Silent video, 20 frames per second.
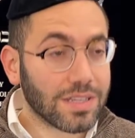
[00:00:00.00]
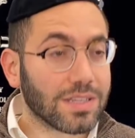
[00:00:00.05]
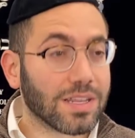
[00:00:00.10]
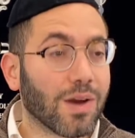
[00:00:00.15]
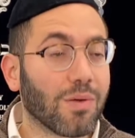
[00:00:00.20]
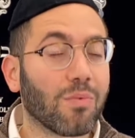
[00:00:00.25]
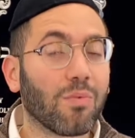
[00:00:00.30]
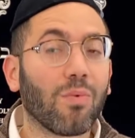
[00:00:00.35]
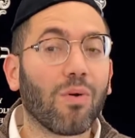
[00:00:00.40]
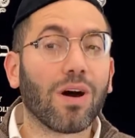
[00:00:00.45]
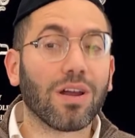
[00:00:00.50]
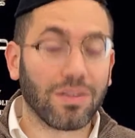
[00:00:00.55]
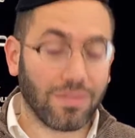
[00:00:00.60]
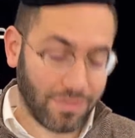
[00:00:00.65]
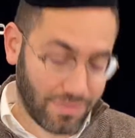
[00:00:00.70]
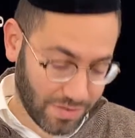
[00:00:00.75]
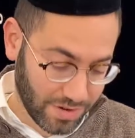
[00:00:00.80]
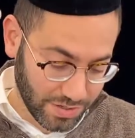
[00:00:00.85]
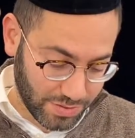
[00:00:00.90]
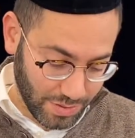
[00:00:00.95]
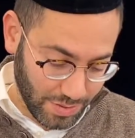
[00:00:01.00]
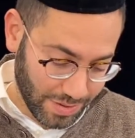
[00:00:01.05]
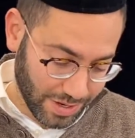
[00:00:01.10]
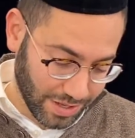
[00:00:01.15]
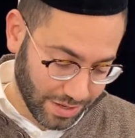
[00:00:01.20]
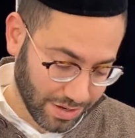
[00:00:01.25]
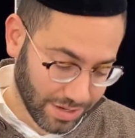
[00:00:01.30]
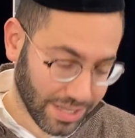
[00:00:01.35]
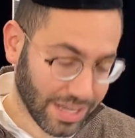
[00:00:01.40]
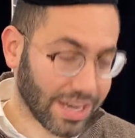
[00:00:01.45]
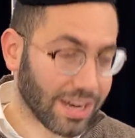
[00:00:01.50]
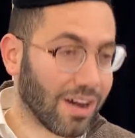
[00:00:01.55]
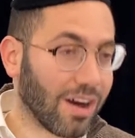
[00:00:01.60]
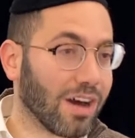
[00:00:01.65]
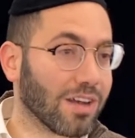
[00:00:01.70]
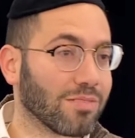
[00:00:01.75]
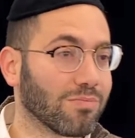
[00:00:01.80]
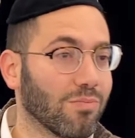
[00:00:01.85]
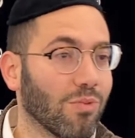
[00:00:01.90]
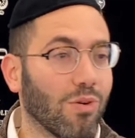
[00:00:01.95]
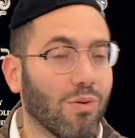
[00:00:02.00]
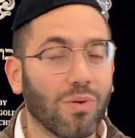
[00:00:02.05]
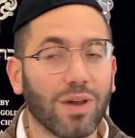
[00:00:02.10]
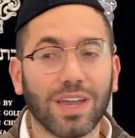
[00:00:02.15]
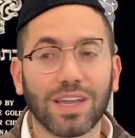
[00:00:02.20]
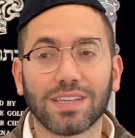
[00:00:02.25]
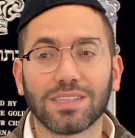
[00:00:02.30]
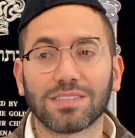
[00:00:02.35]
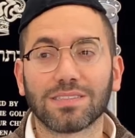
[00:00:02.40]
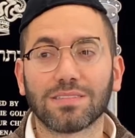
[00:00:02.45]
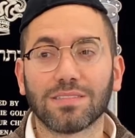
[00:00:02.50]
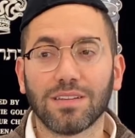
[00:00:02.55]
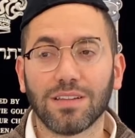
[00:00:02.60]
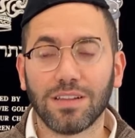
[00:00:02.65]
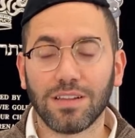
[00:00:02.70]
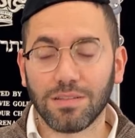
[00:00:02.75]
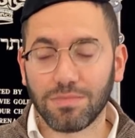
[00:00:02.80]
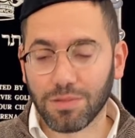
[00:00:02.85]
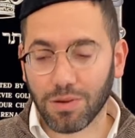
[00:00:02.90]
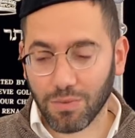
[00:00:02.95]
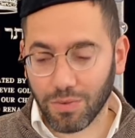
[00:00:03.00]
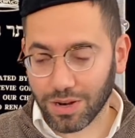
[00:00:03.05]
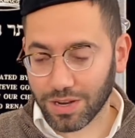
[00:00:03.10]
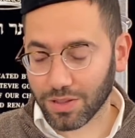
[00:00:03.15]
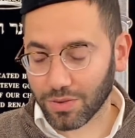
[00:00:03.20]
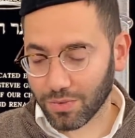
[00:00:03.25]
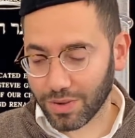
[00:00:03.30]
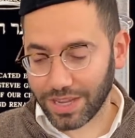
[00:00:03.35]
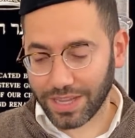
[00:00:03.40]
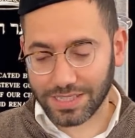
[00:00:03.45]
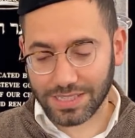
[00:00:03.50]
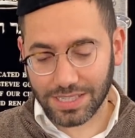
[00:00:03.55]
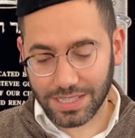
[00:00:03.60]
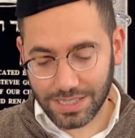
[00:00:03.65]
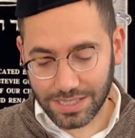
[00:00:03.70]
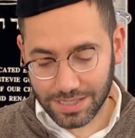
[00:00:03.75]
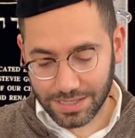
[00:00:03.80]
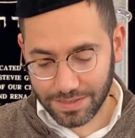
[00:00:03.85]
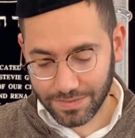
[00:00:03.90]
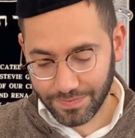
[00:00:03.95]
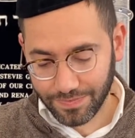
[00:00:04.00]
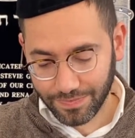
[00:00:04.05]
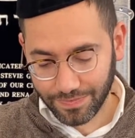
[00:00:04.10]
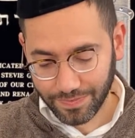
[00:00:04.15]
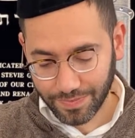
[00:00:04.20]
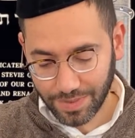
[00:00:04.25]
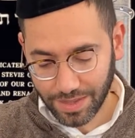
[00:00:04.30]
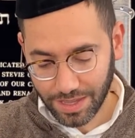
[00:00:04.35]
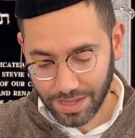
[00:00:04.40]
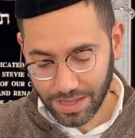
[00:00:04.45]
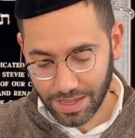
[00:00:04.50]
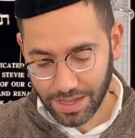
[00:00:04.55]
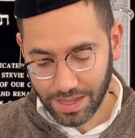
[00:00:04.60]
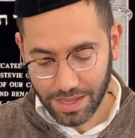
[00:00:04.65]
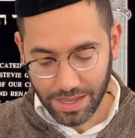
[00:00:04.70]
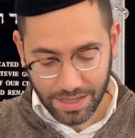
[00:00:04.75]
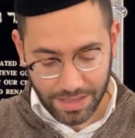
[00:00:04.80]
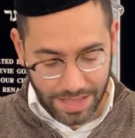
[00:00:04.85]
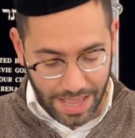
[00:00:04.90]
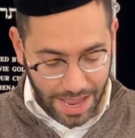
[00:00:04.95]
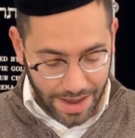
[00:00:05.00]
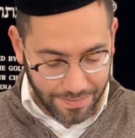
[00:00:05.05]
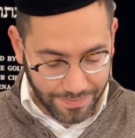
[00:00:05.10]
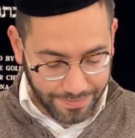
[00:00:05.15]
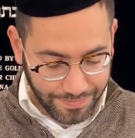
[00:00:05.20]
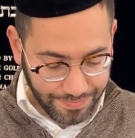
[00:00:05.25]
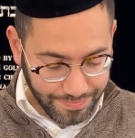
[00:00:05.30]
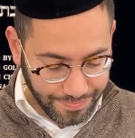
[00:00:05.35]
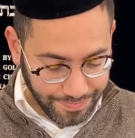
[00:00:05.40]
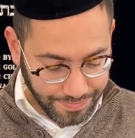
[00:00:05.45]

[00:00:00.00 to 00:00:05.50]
that one, first, we're going to learn later on in more ways, but one of the ways is that